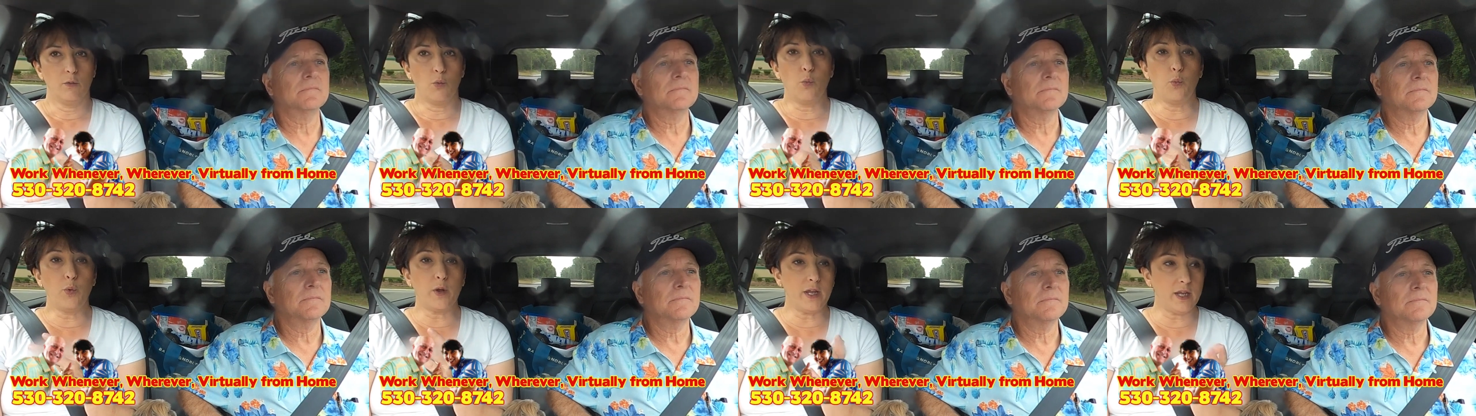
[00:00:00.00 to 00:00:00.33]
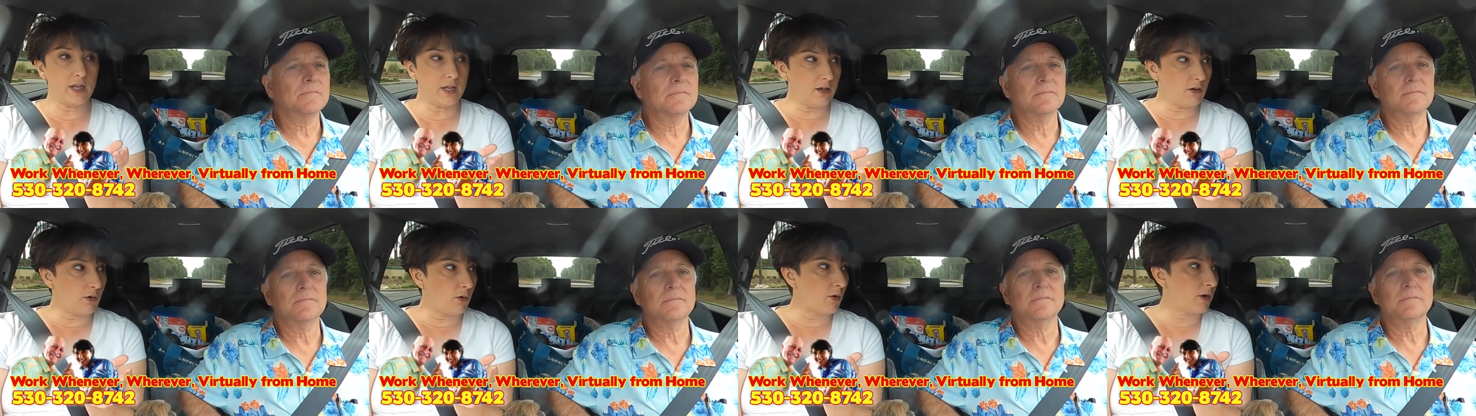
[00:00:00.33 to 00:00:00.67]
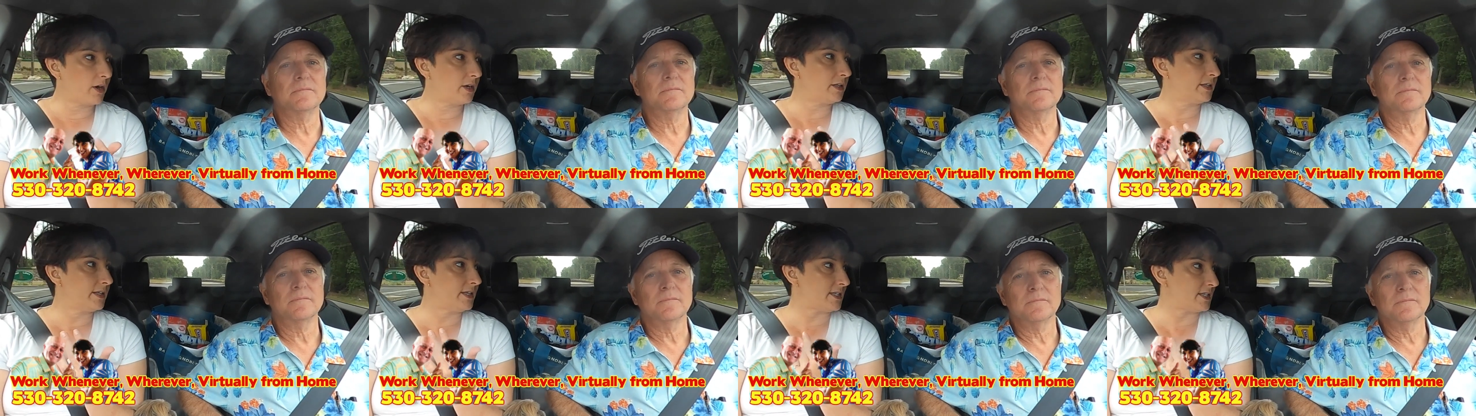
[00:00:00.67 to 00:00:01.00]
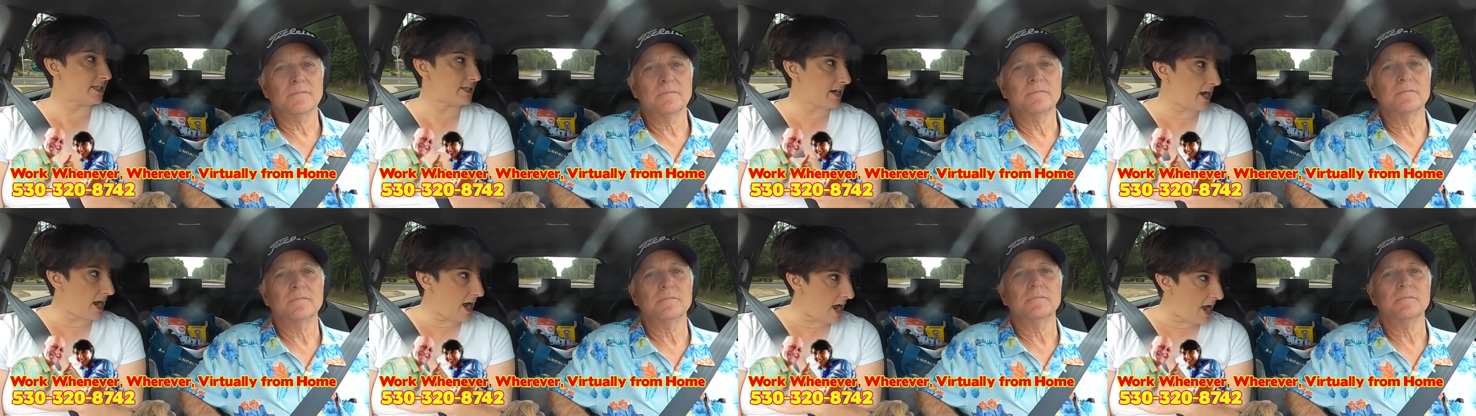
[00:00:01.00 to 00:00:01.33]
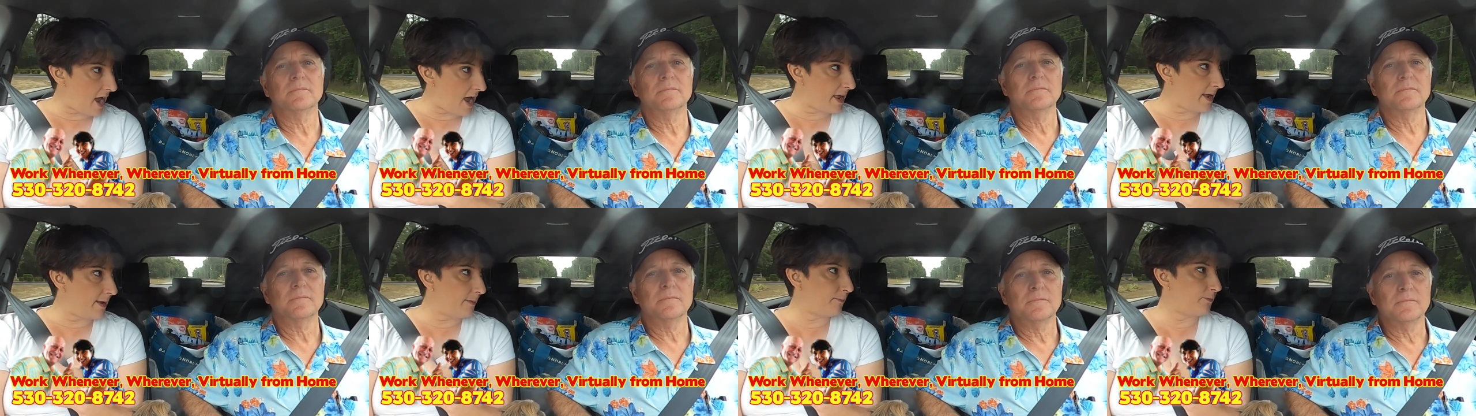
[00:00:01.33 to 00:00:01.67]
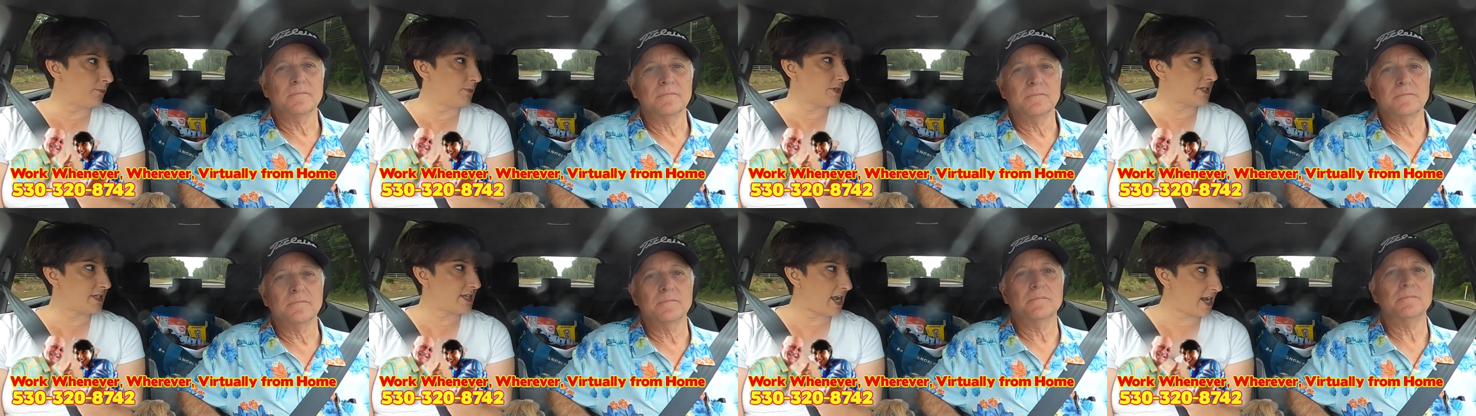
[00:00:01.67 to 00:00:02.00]
Speaker 1: we or at least I
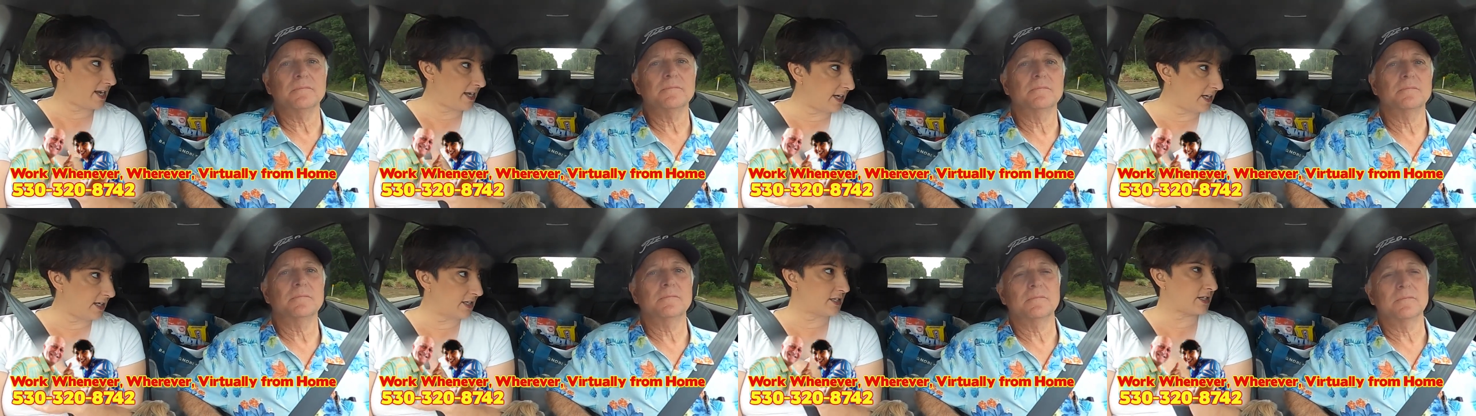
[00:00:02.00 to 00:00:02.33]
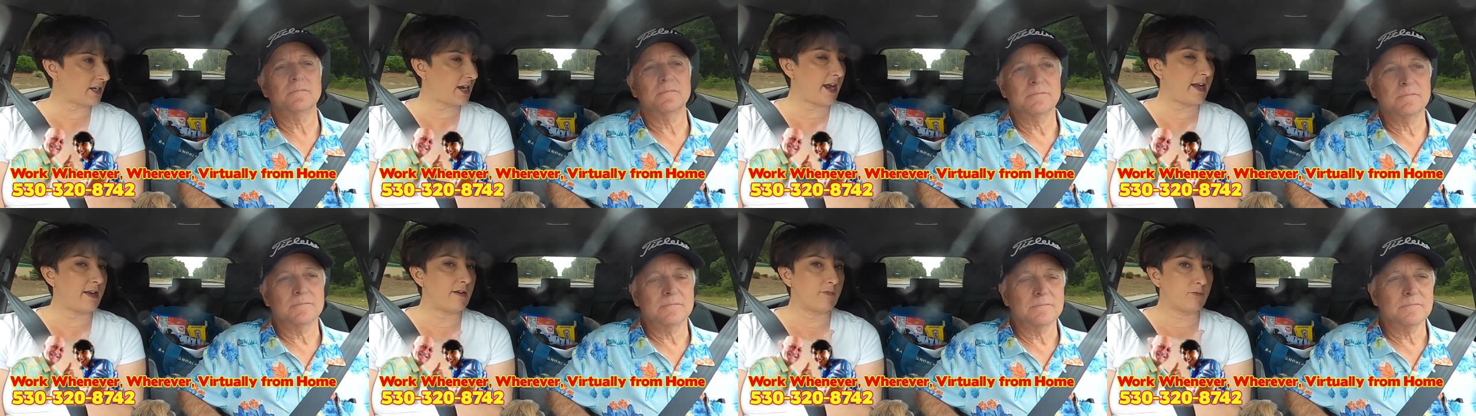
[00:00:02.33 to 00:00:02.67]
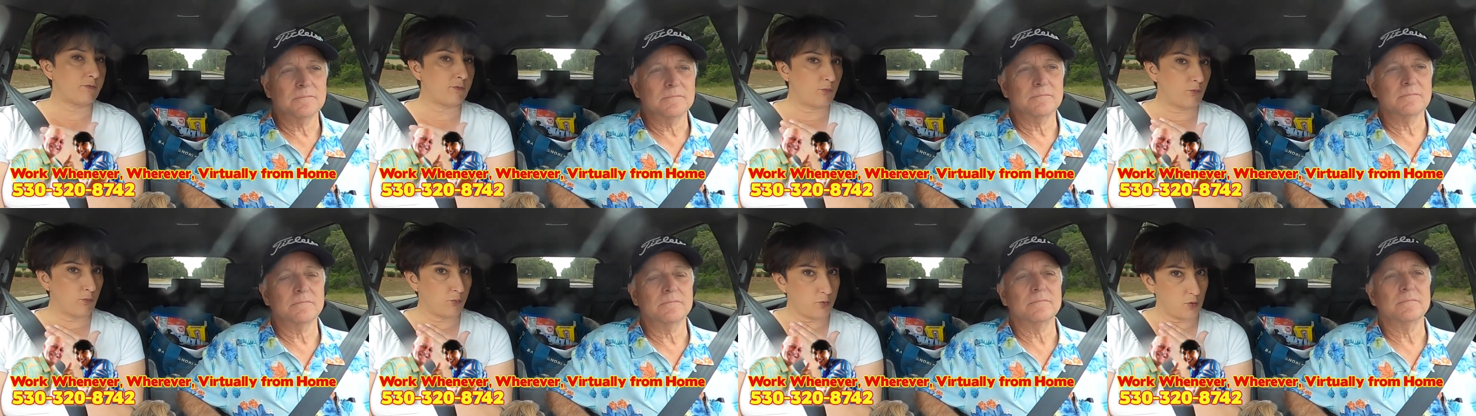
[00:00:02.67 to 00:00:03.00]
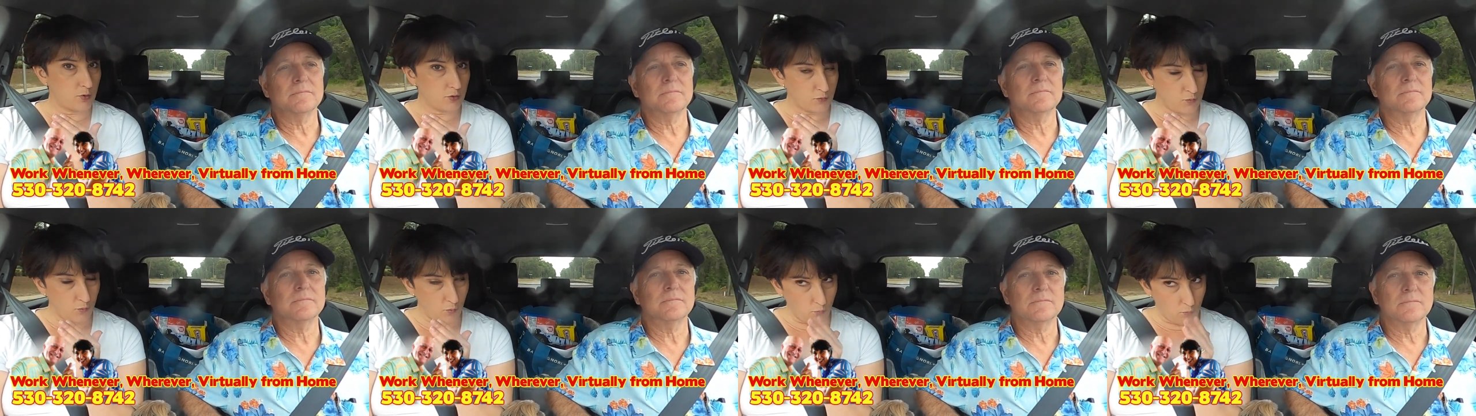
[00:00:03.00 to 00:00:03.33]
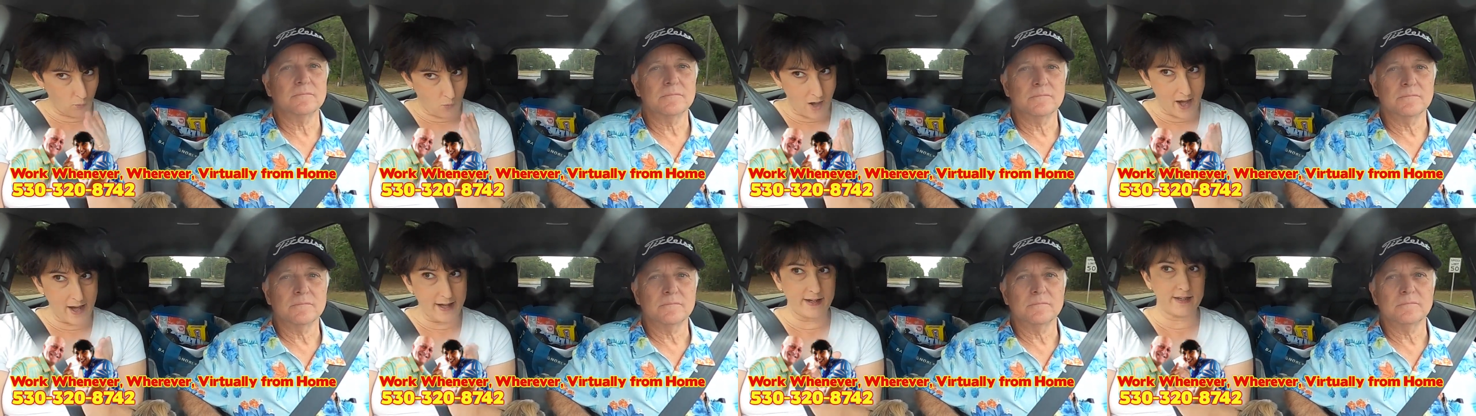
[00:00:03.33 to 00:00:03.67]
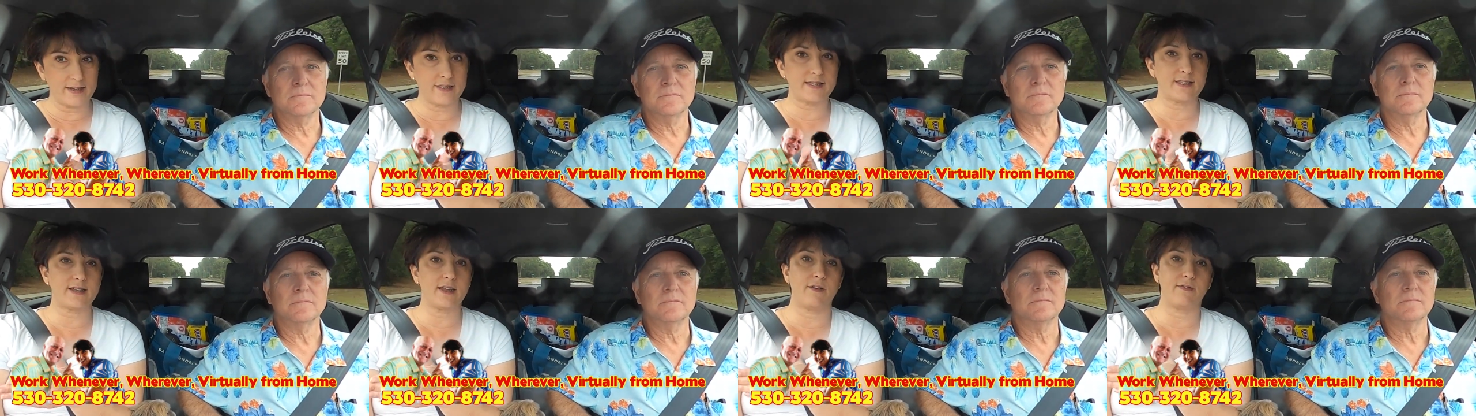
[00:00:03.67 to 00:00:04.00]
am tending to kind of
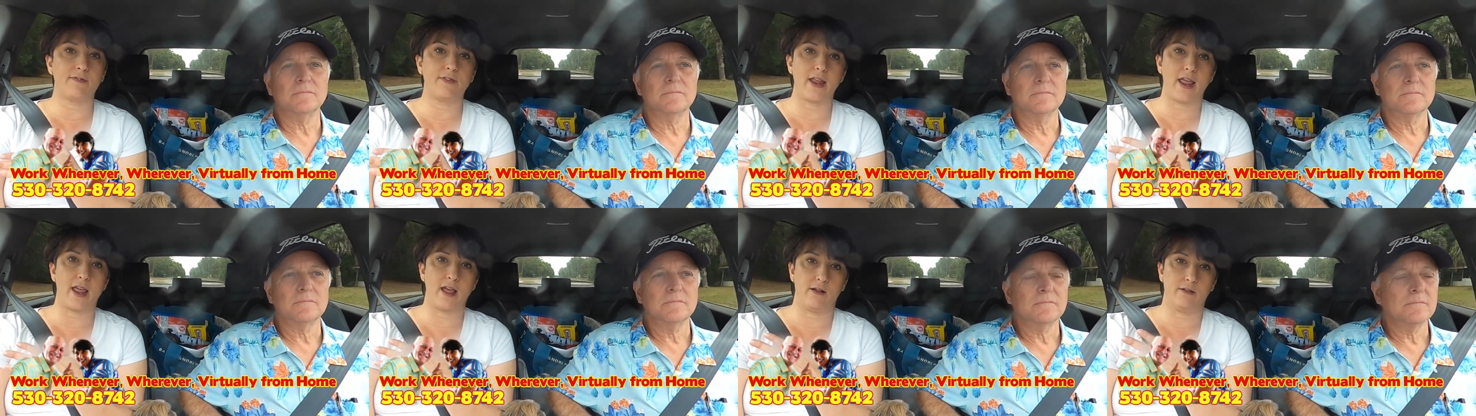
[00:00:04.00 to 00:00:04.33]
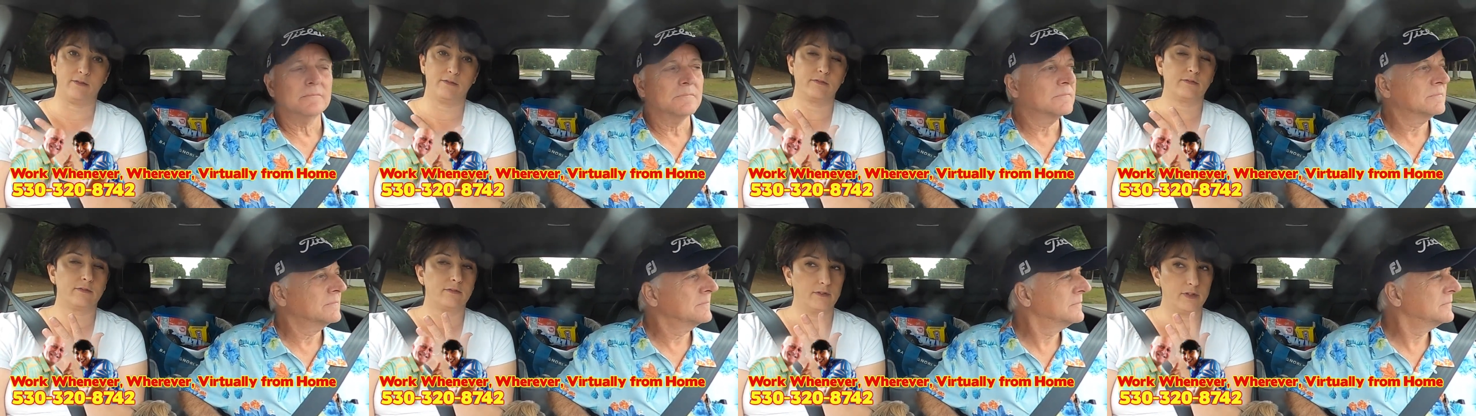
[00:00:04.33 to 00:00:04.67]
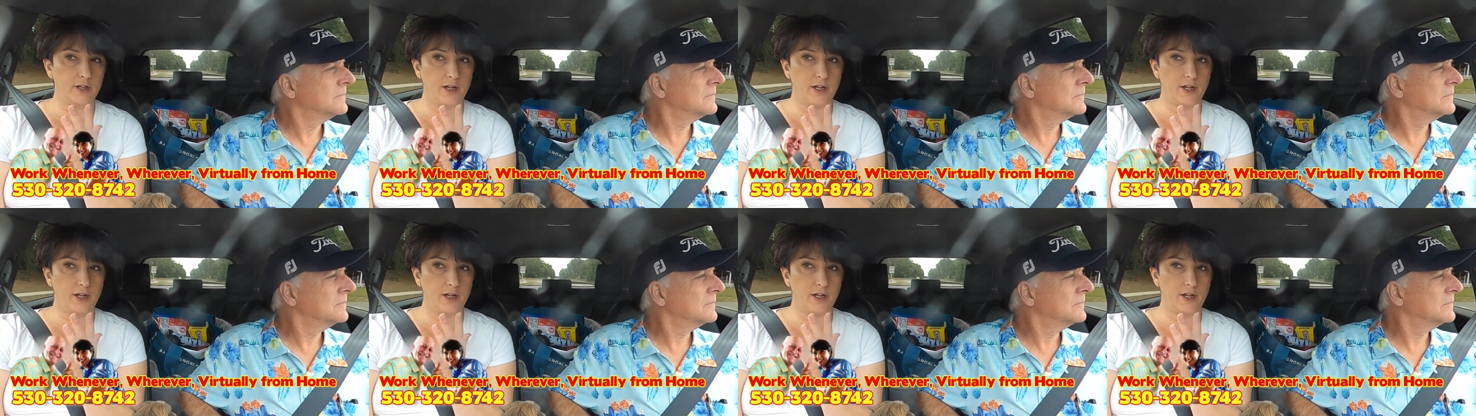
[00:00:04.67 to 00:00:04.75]
wind stuff down.